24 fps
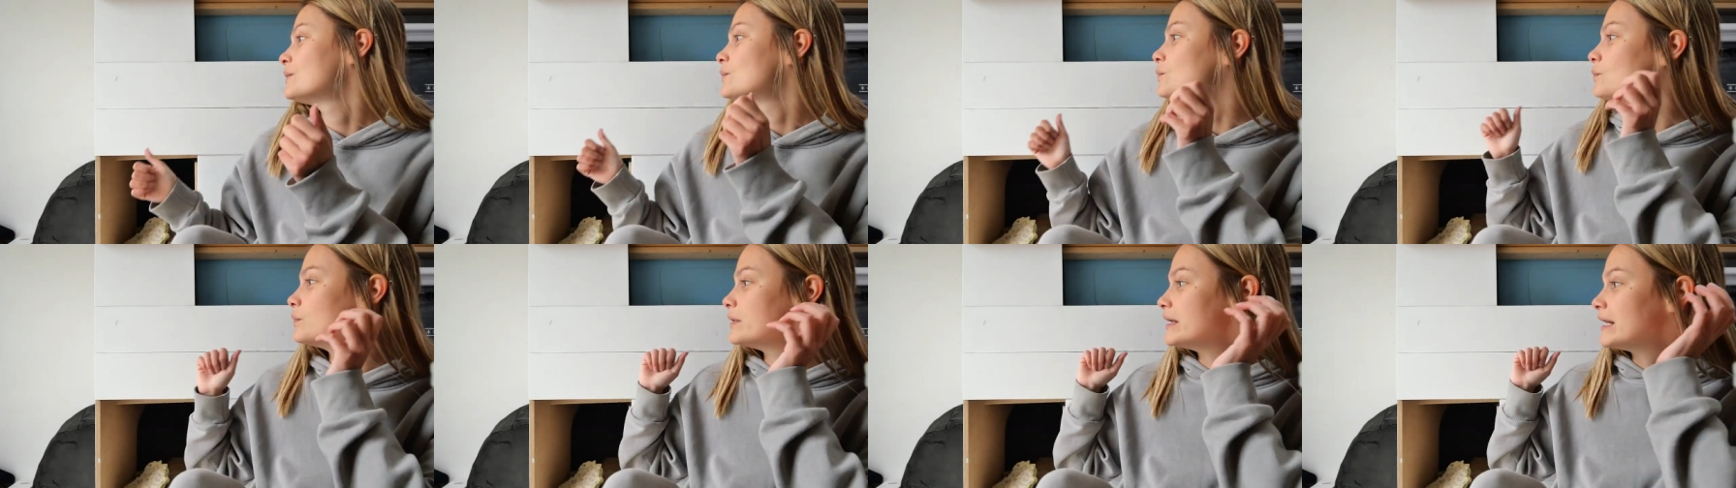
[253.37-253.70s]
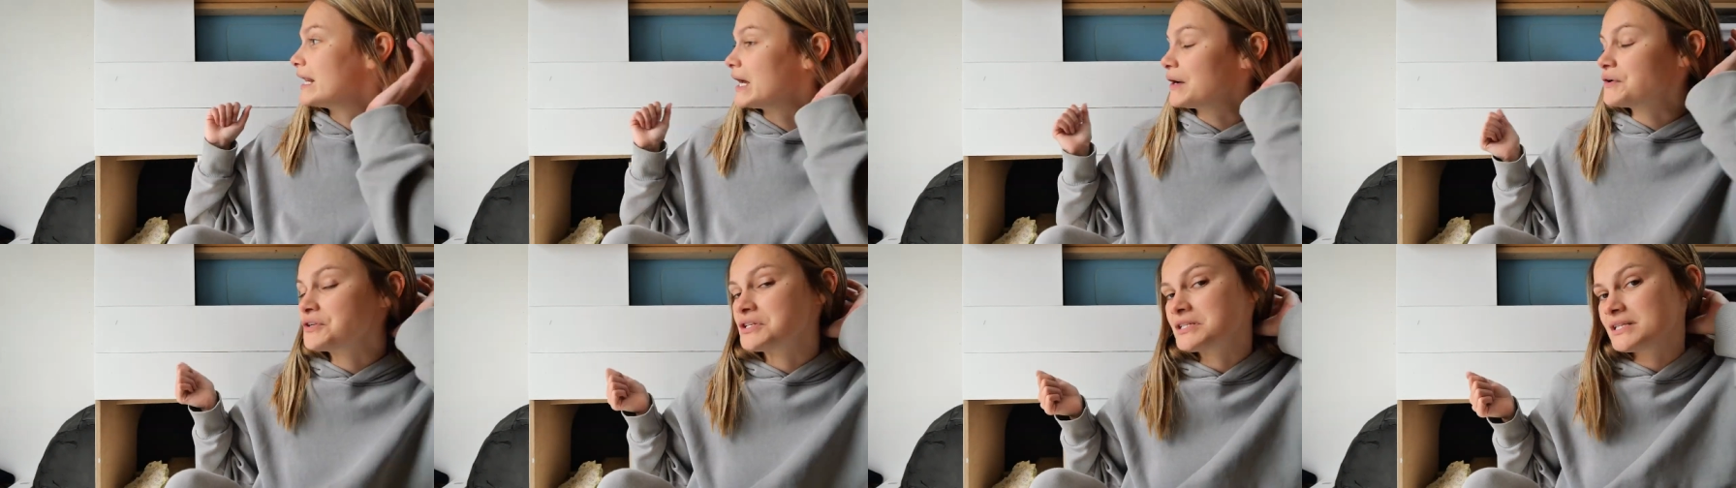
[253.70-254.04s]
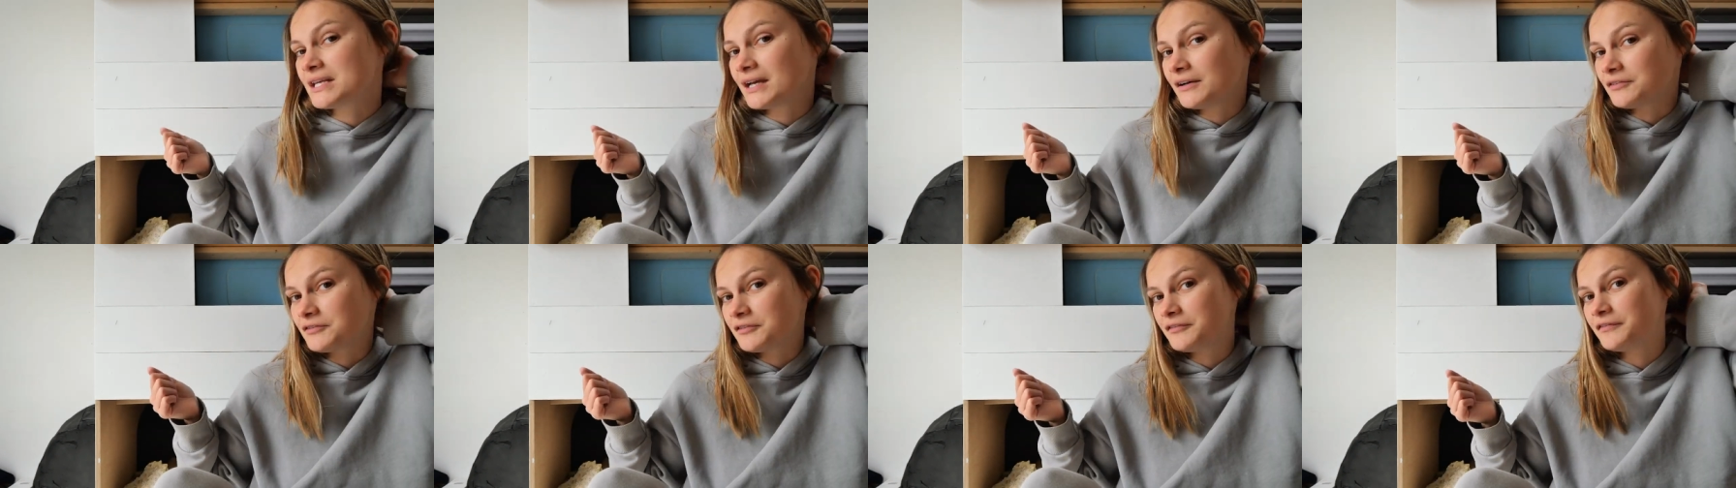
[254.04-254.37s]
We now just
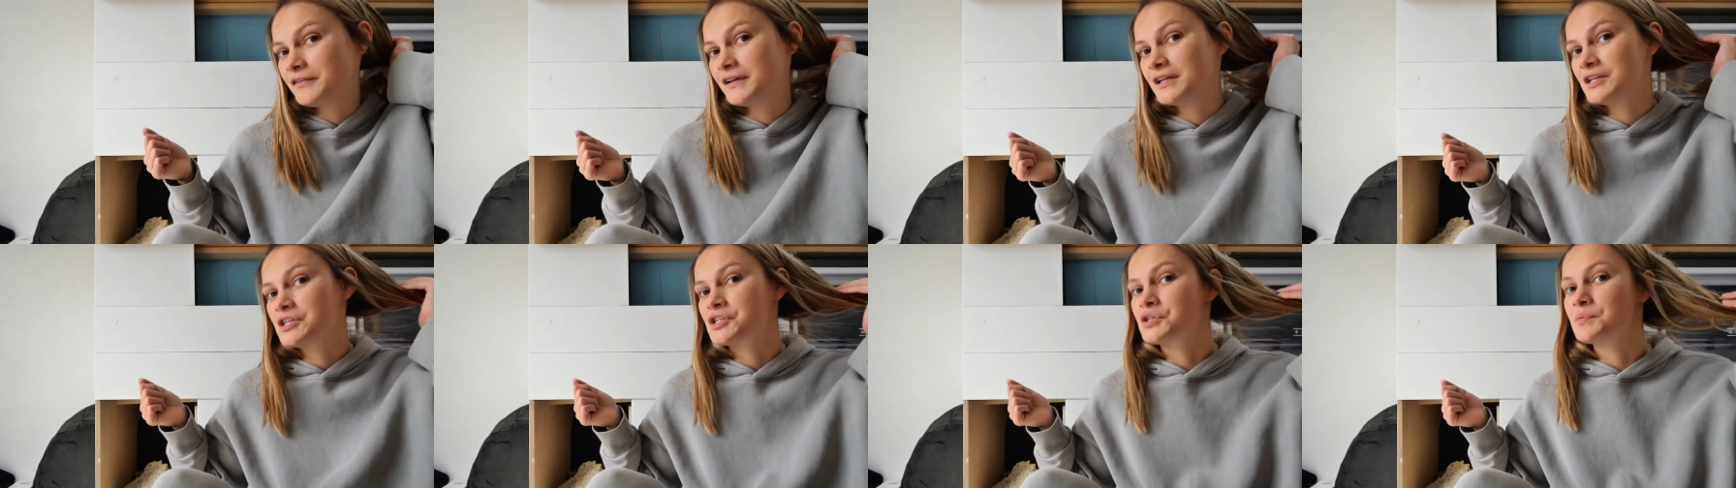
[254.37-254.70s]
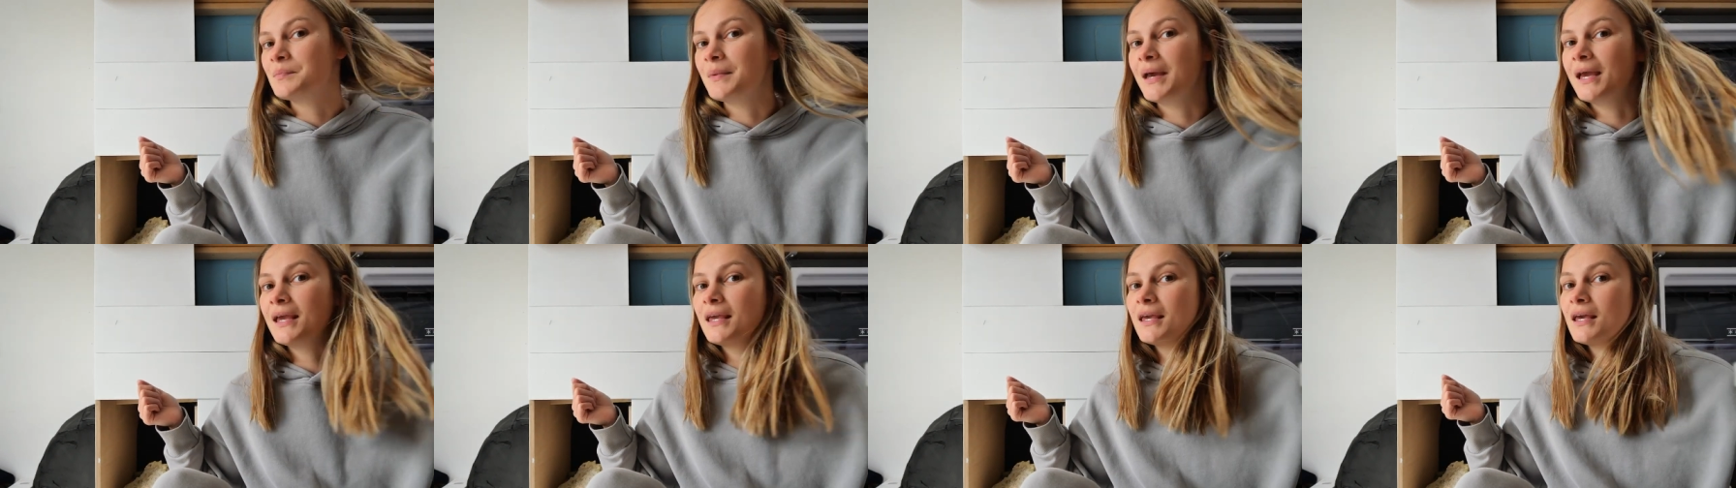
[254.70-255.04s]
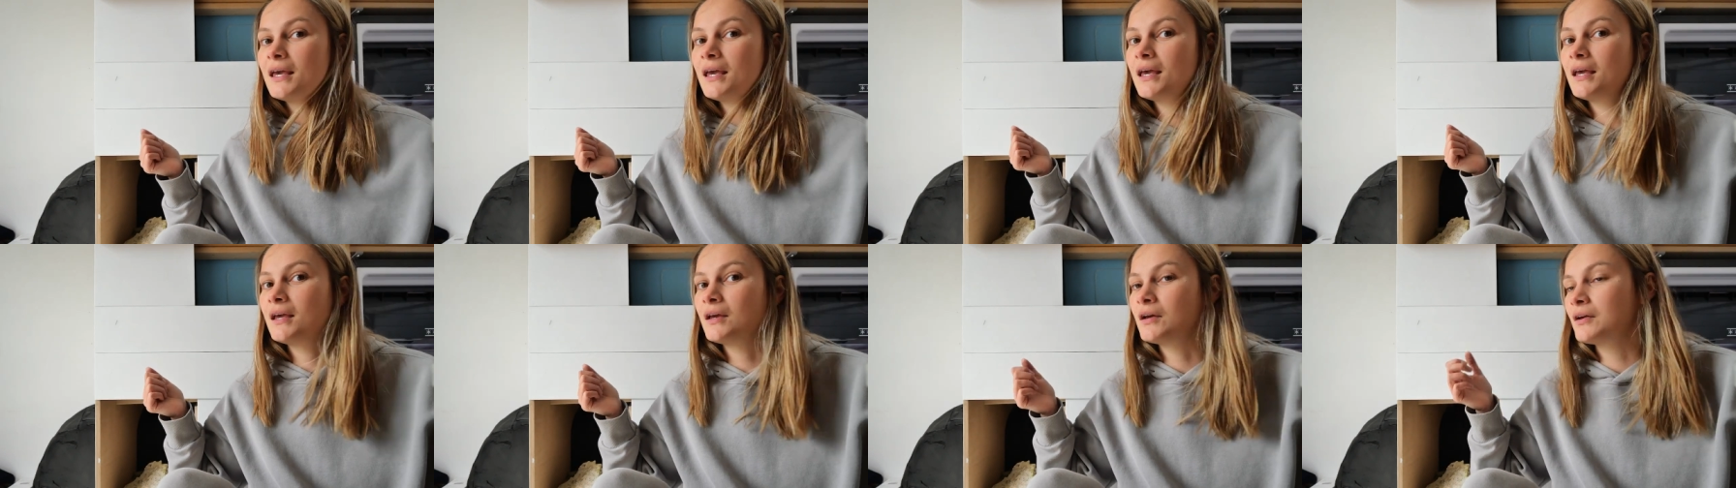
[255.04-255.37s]
have to finish
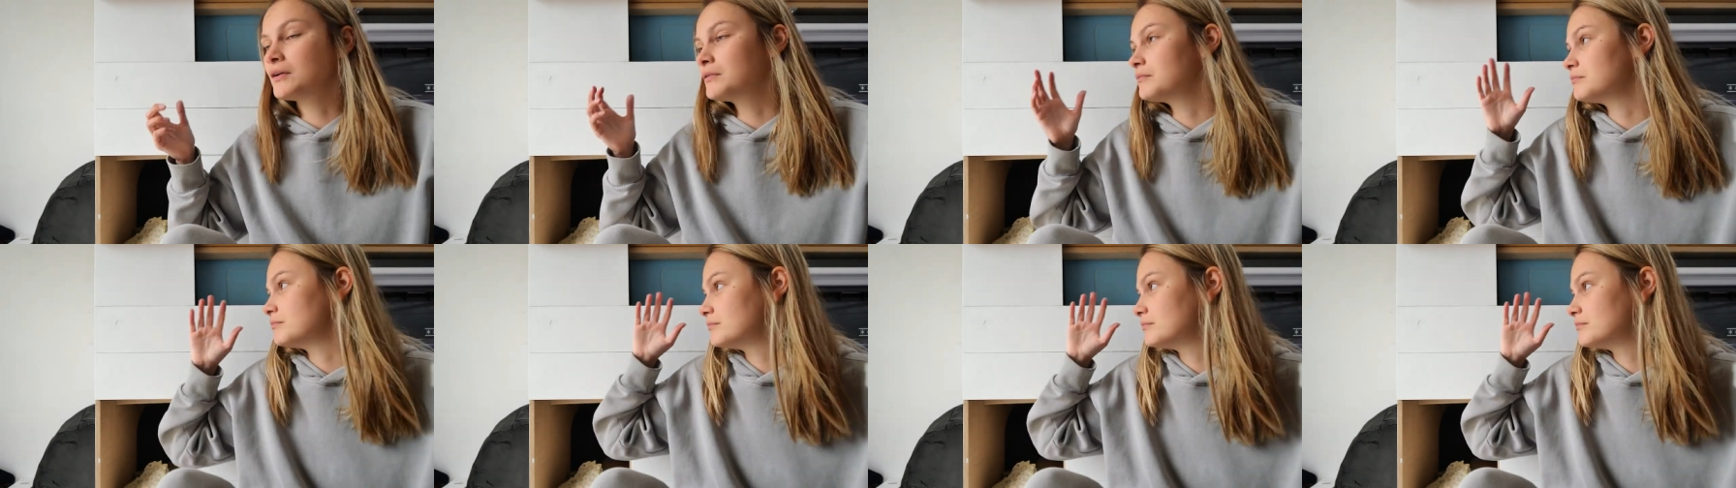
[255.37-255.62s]
making